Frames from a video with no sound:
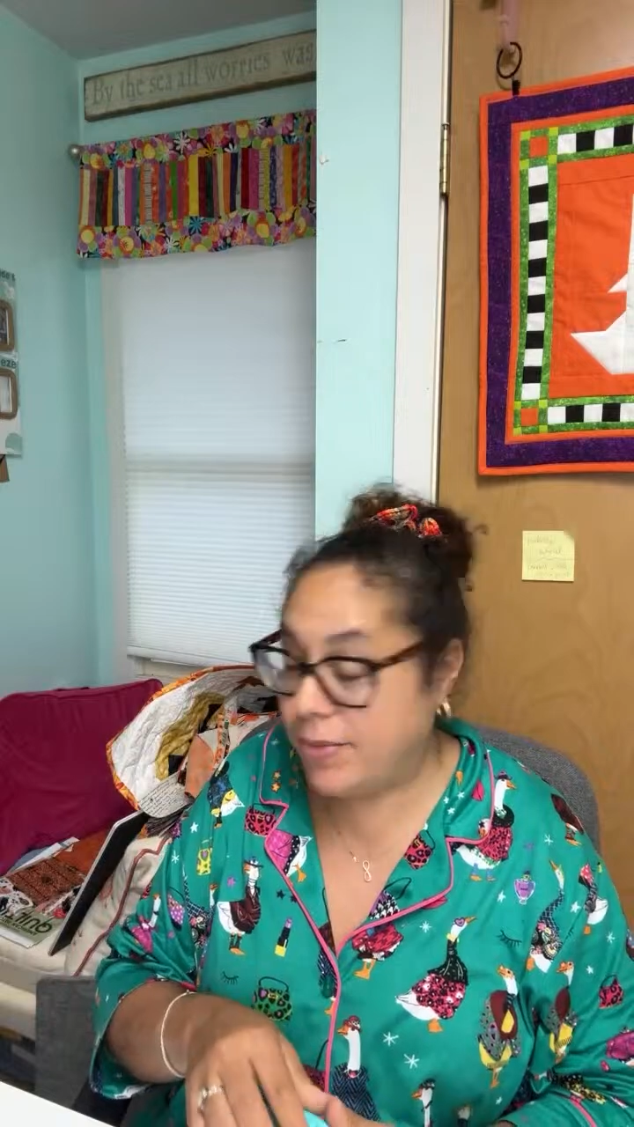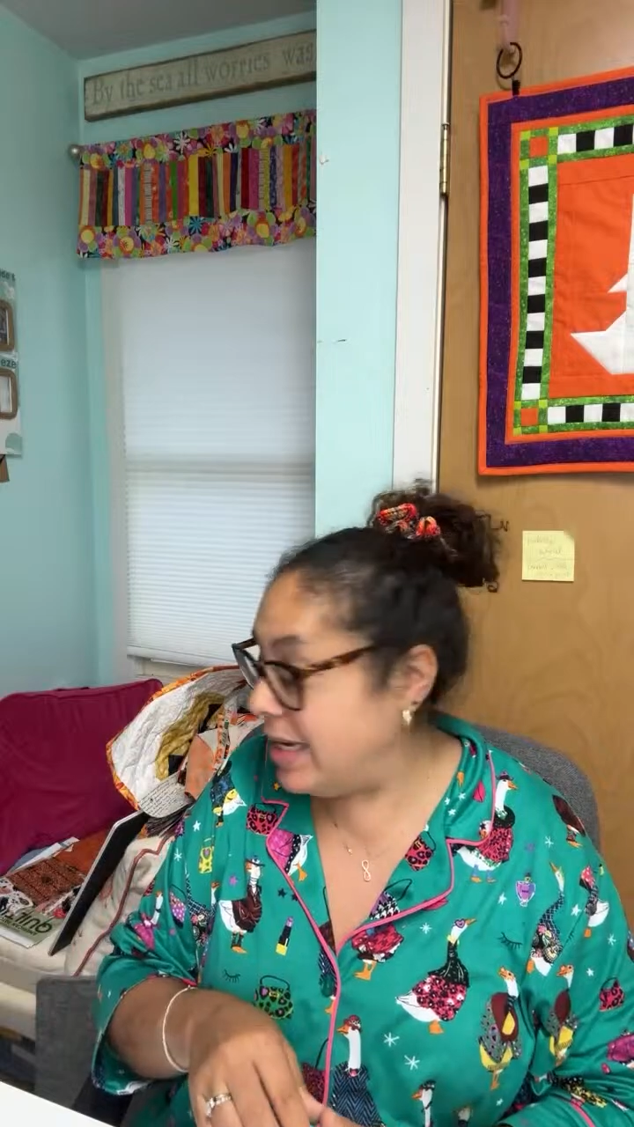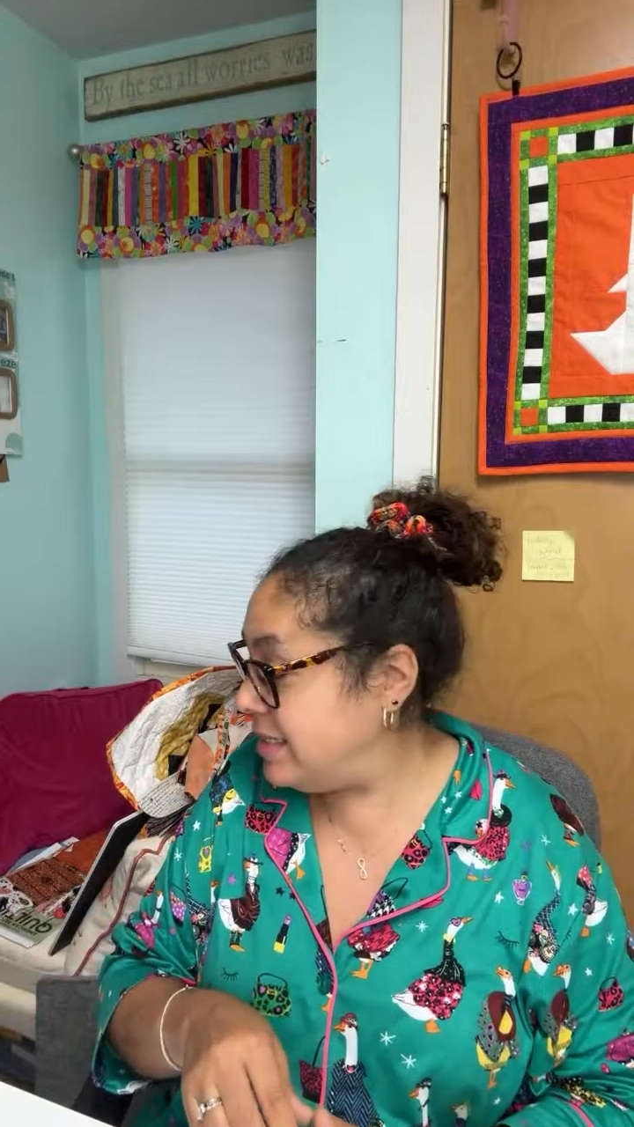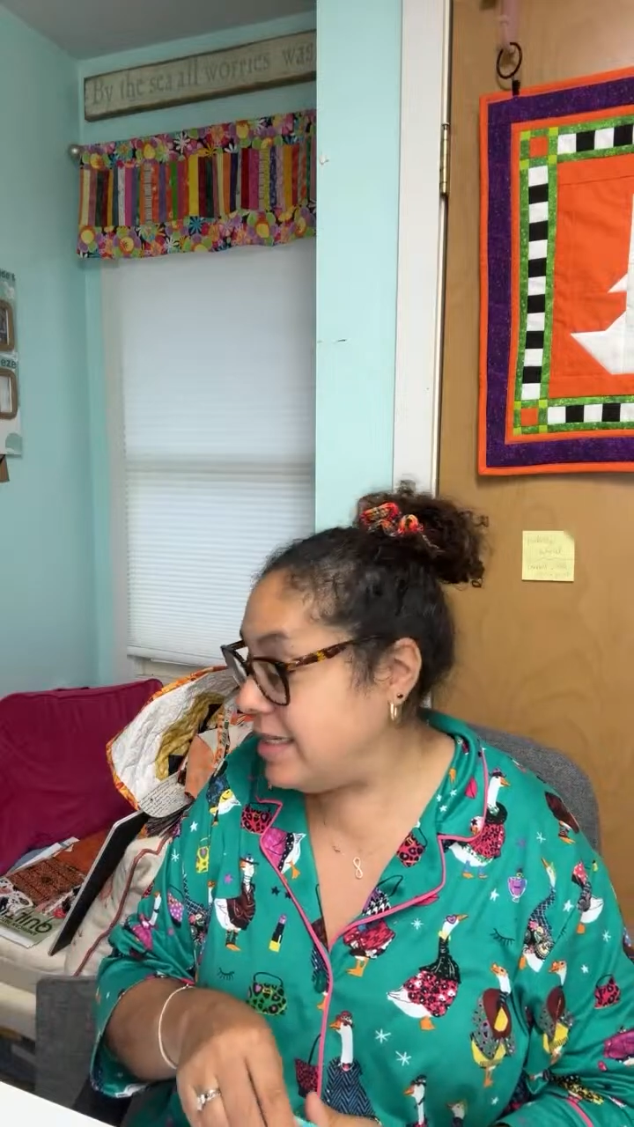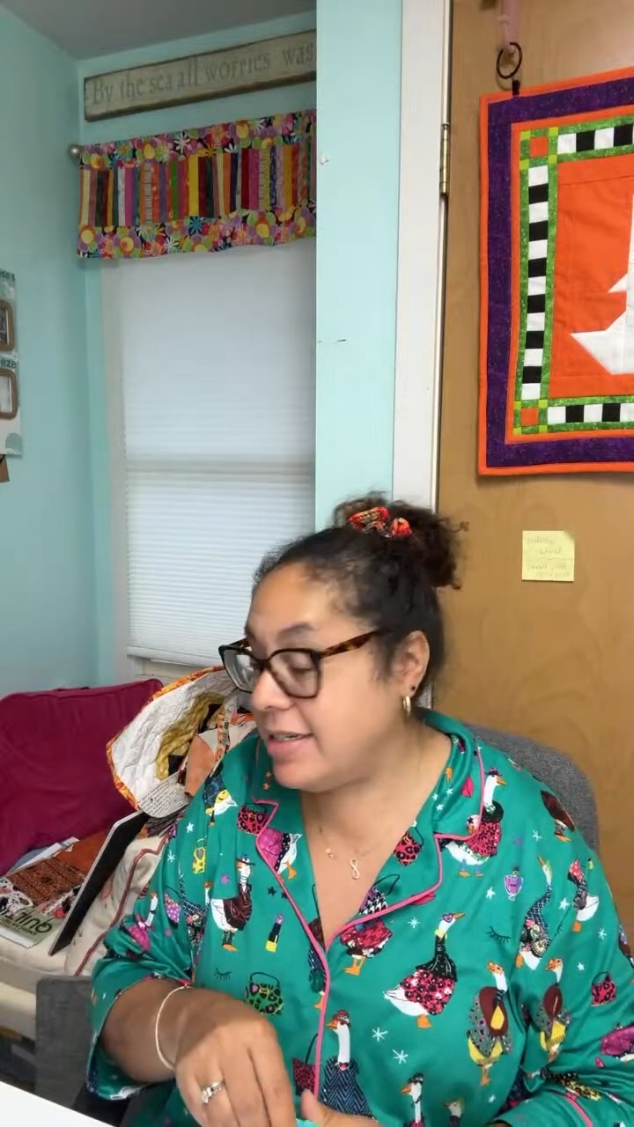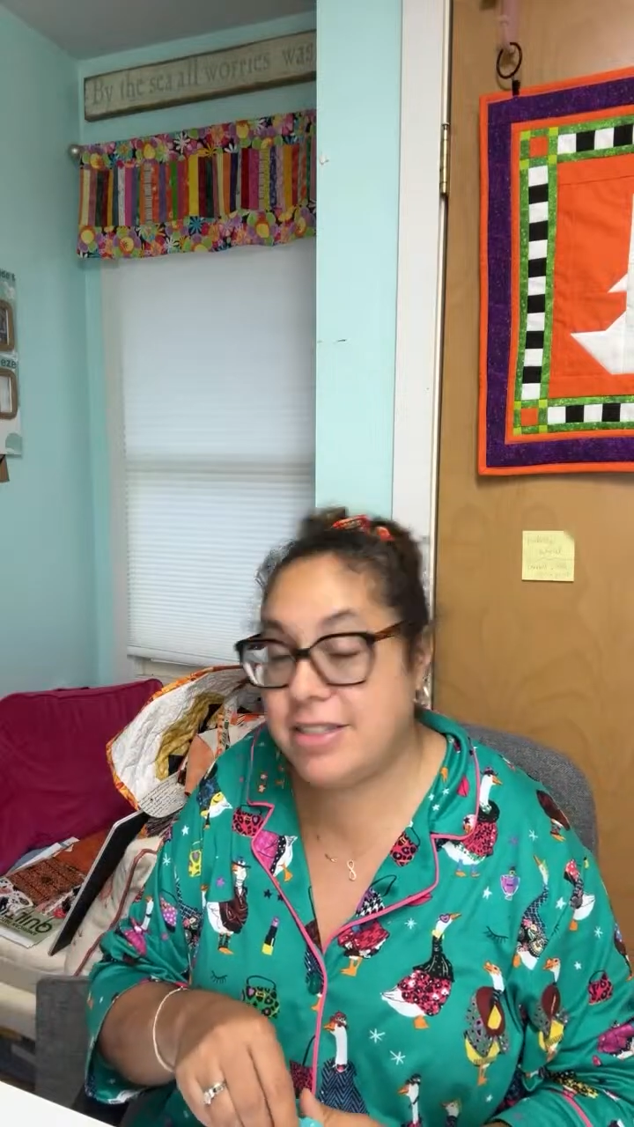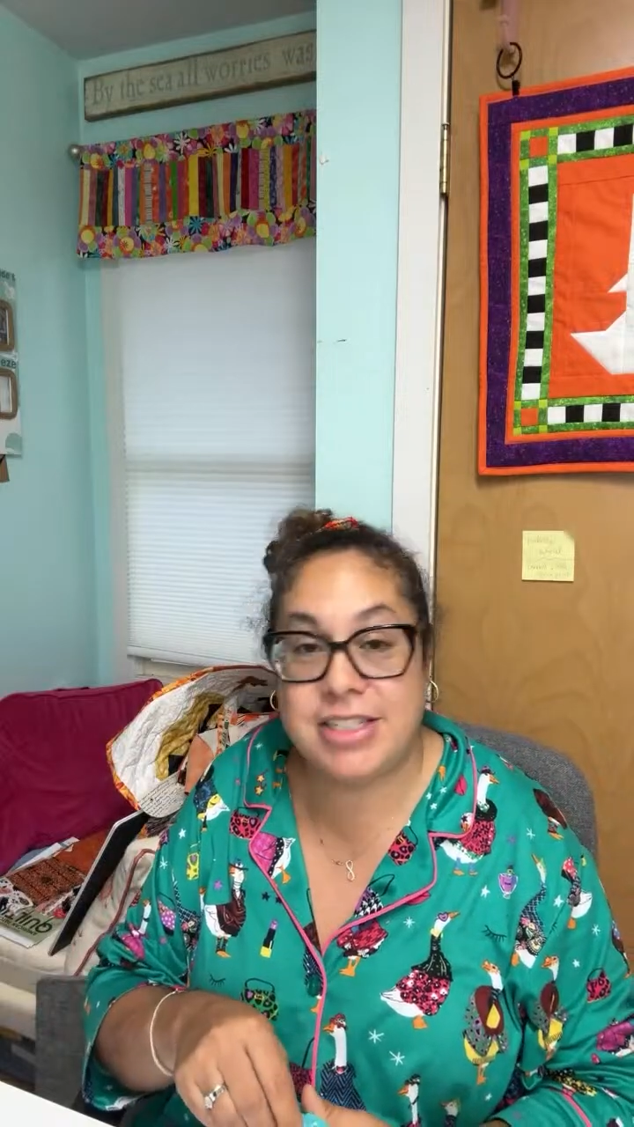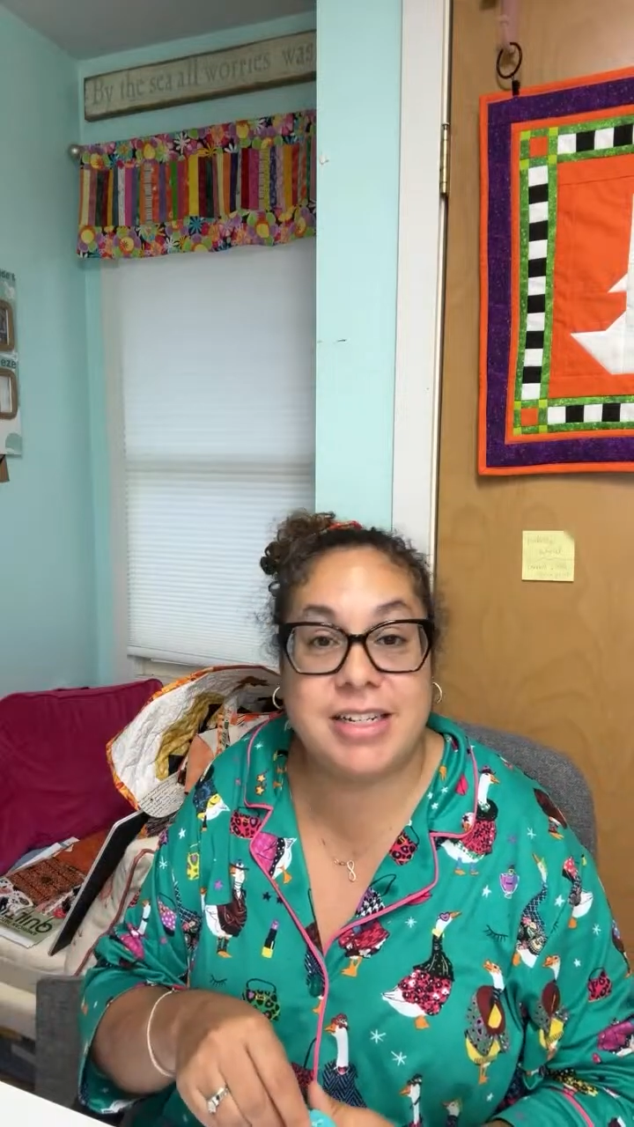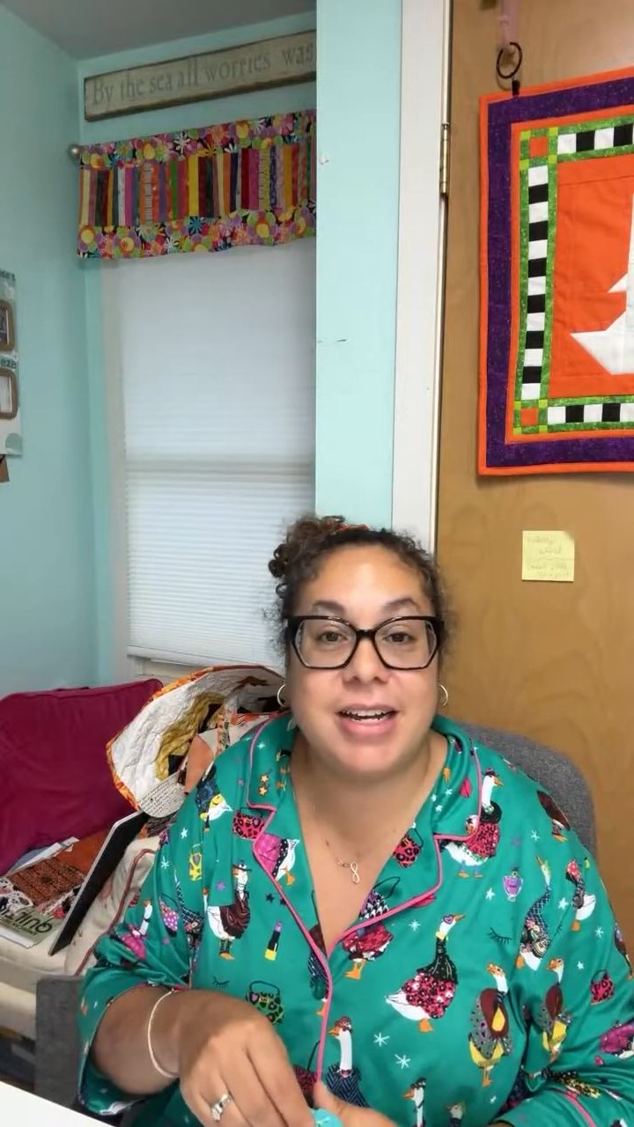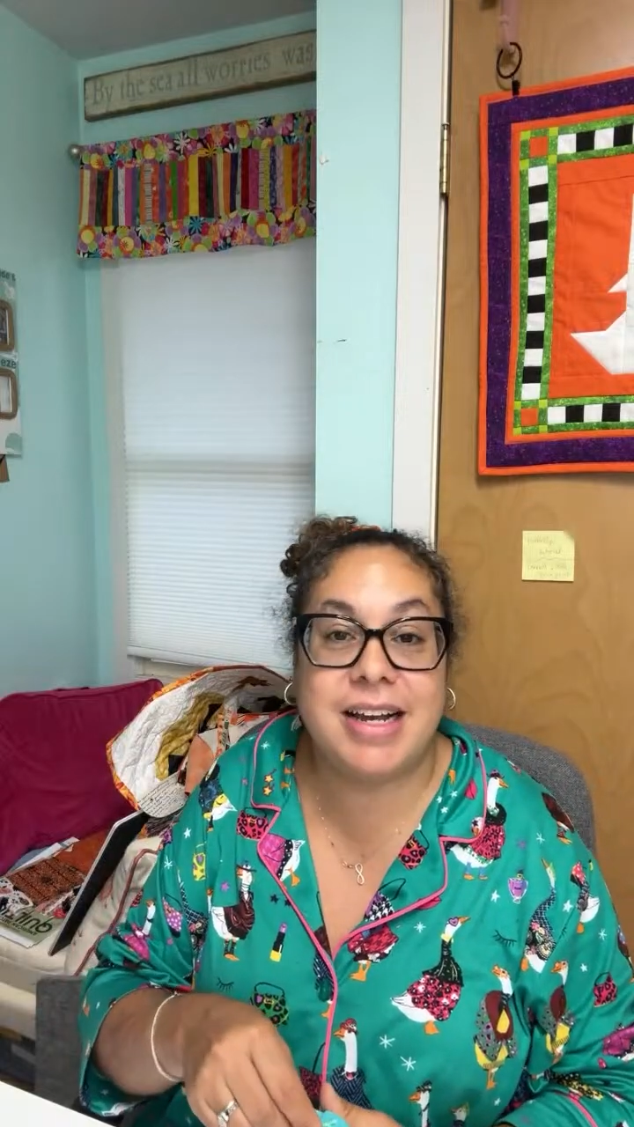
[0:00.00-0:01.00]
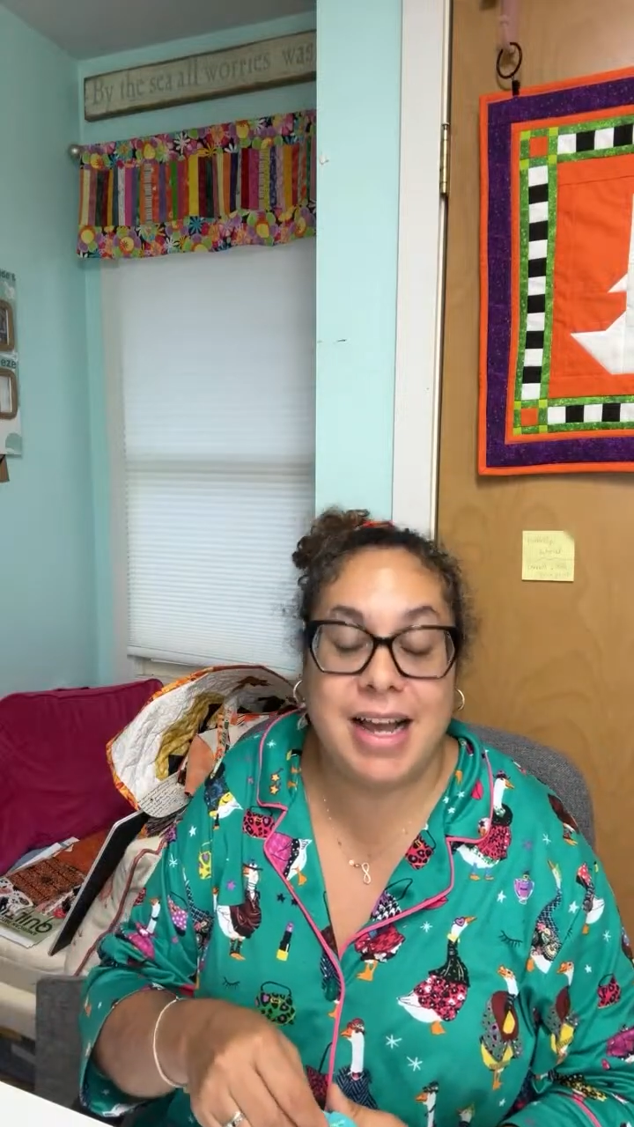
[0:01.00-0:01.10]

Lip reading: idea, Gina.